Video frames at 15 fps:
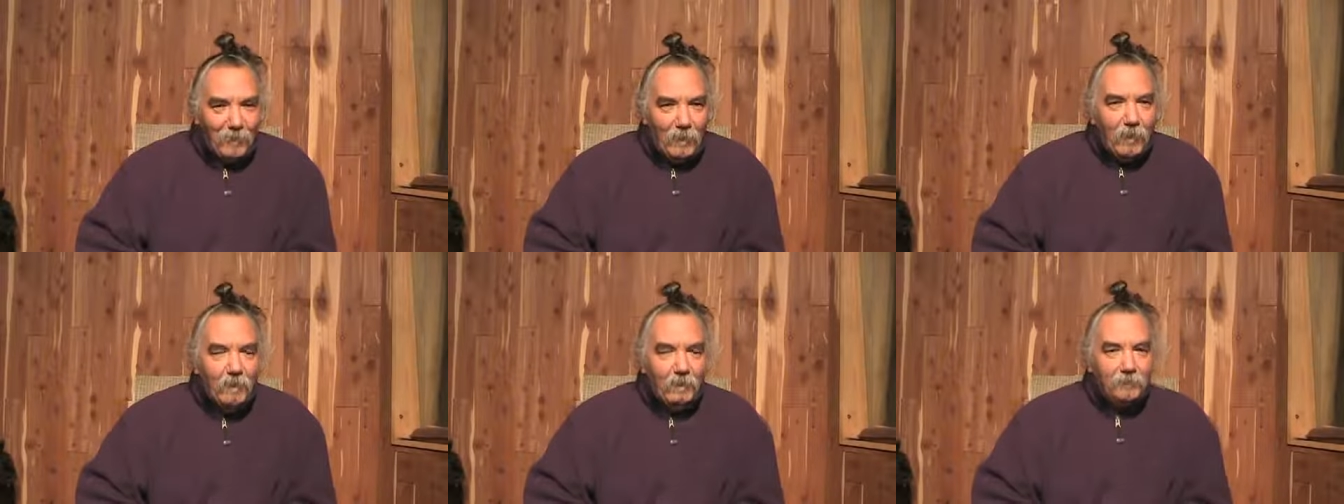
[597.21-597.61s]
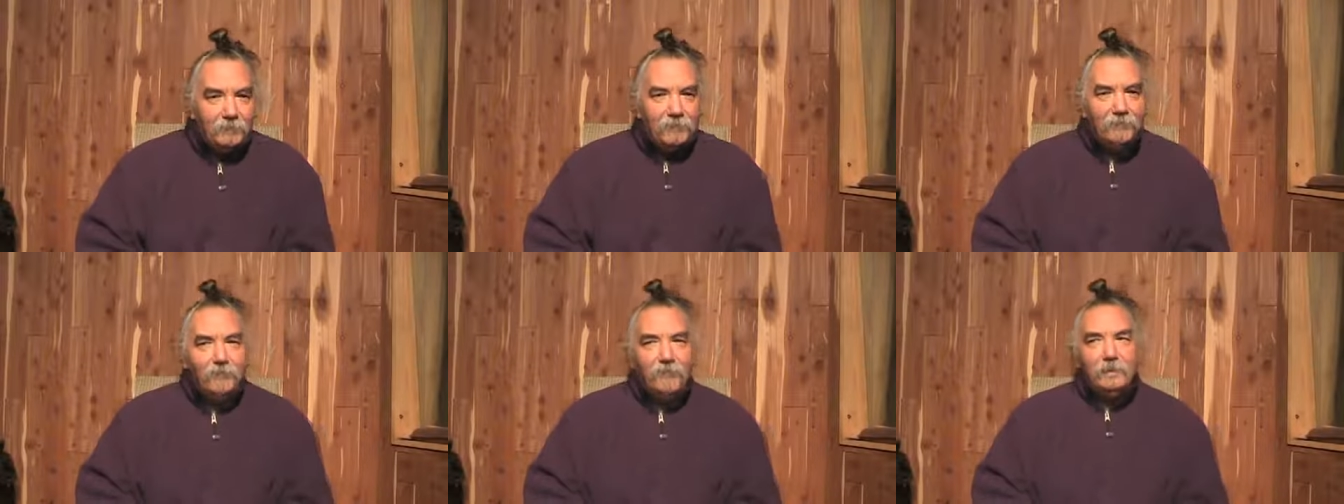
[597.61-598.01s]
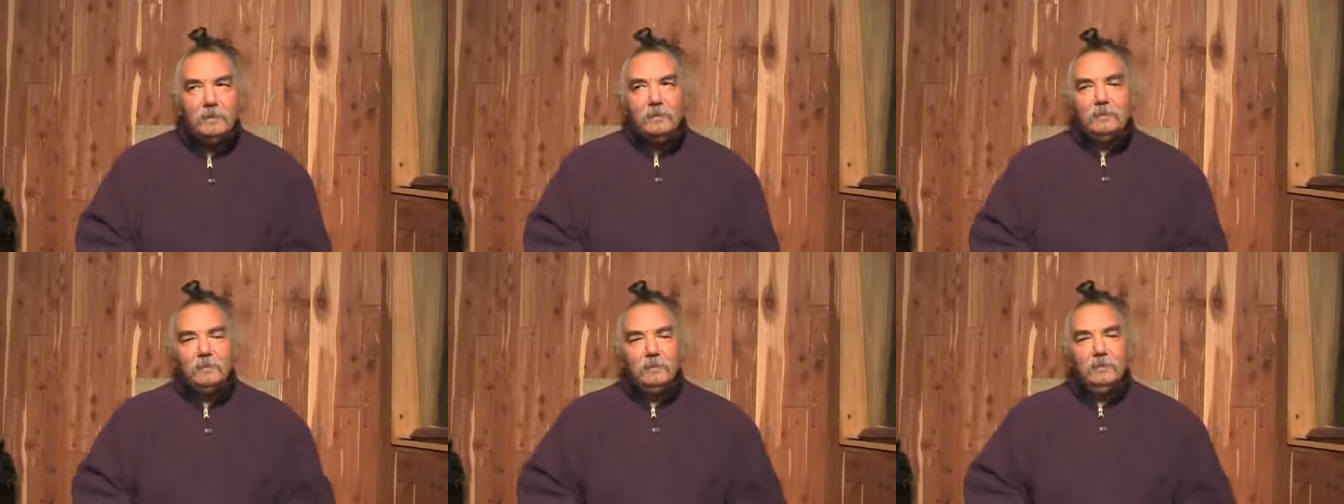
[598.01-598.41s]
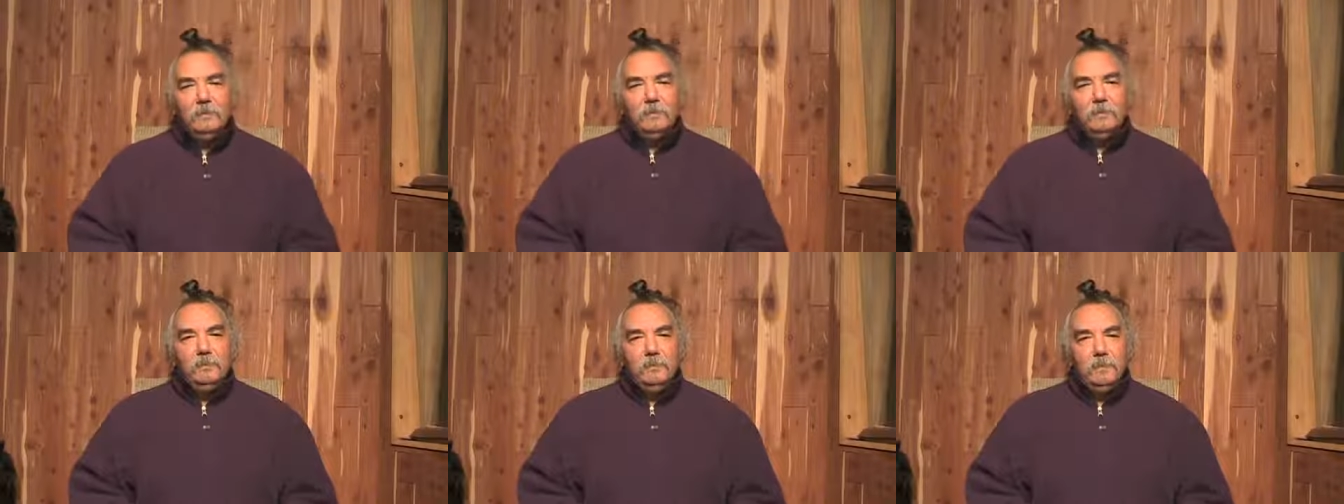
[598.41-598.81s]
Heart. So
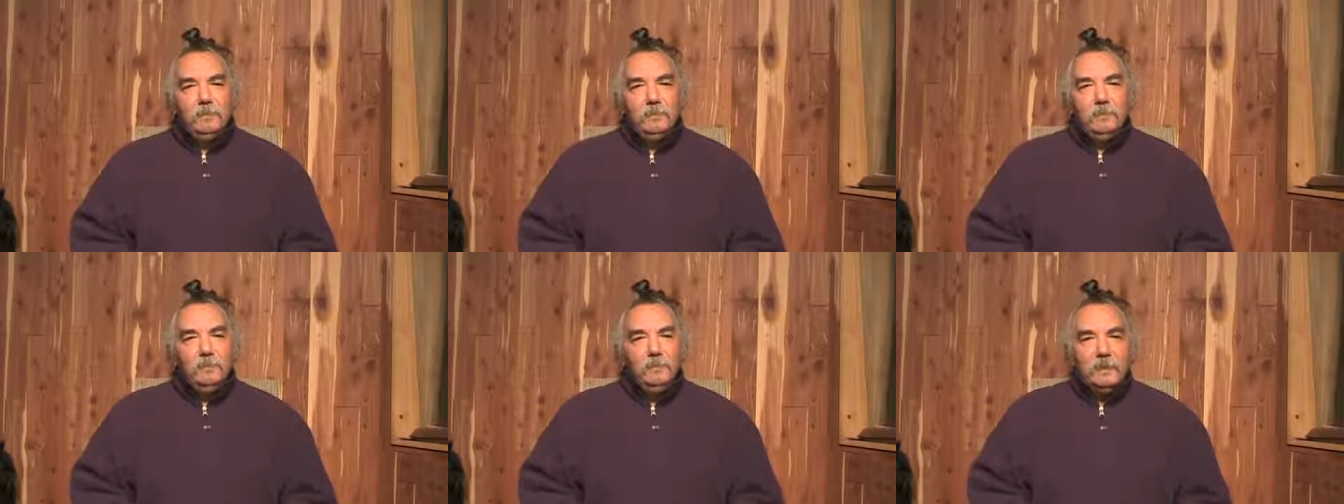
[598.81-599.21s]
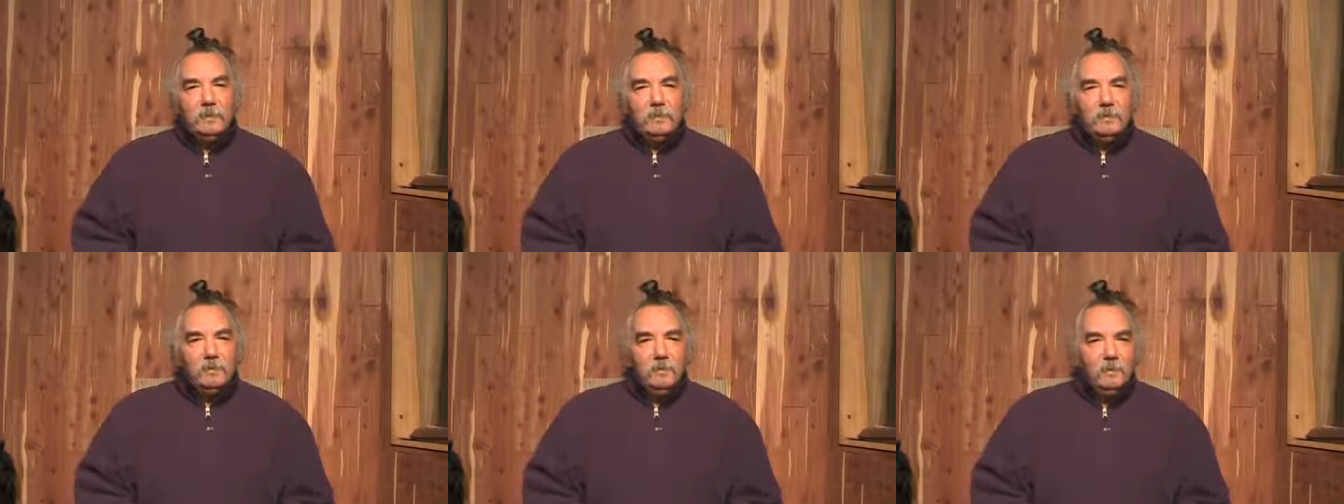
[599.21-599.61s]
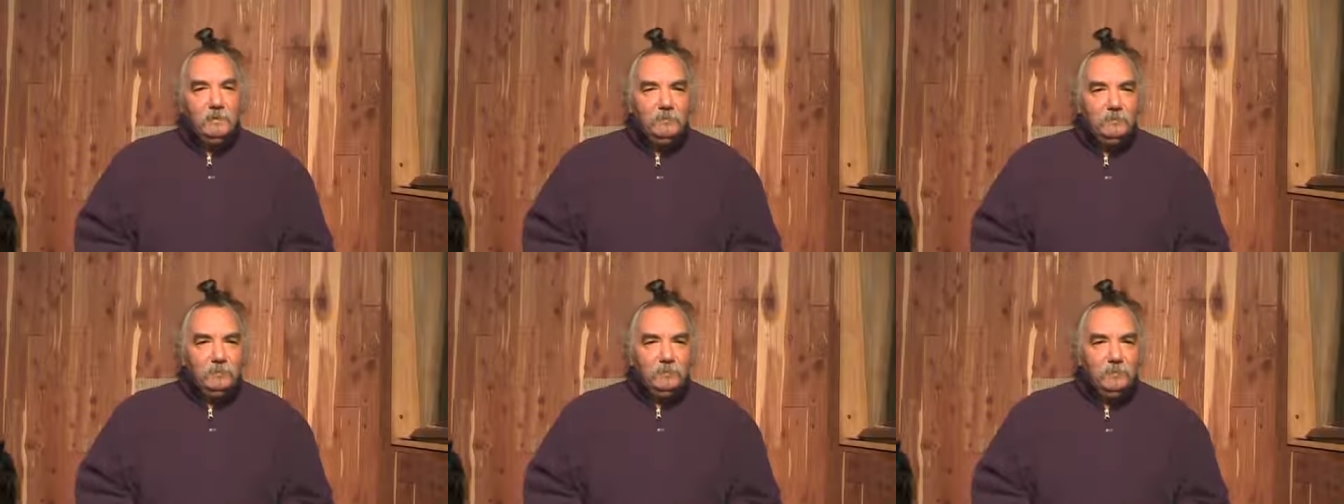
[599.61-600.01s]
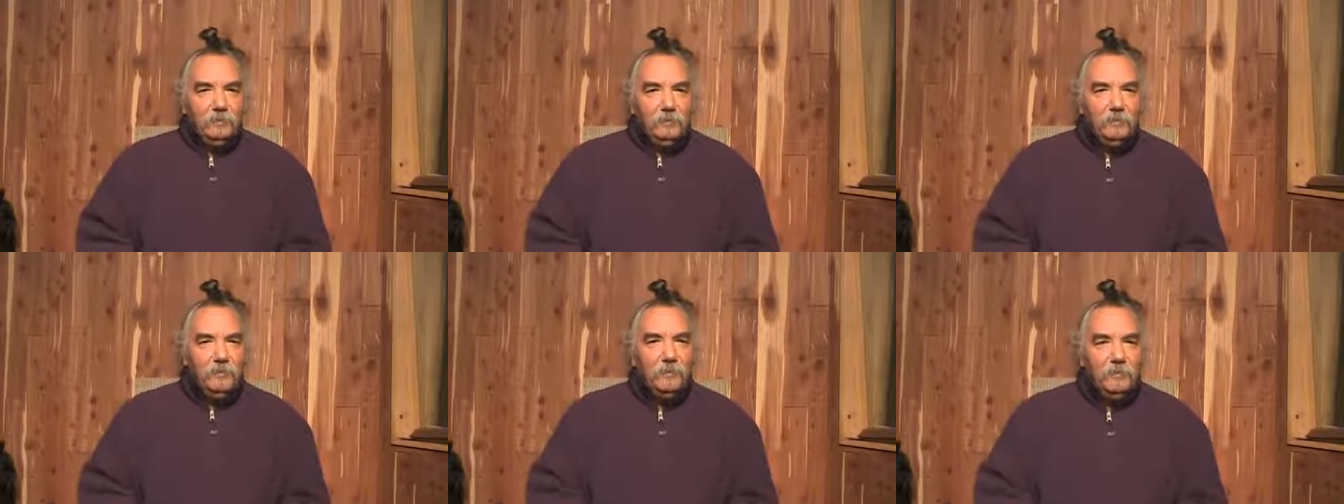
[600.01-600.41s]
we need to come back to the heart
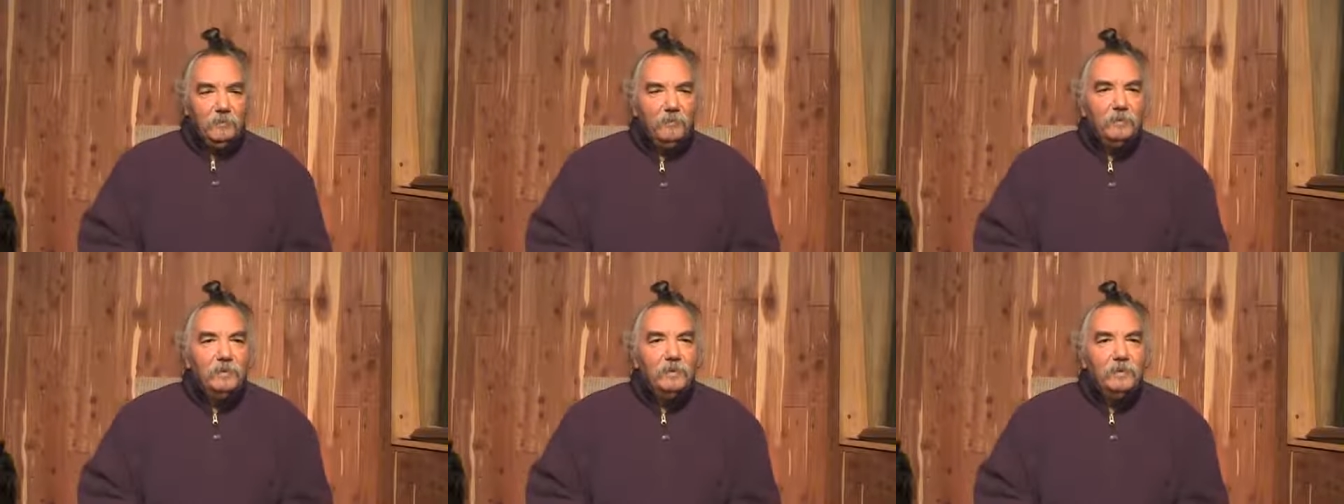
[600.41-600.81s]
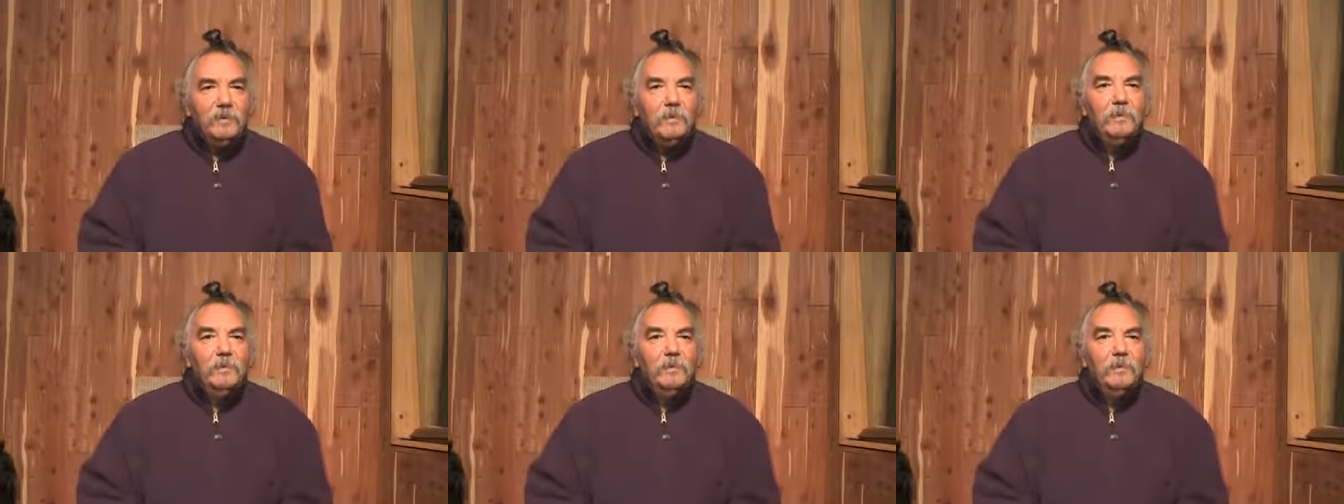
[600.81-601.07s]
because the heart is already no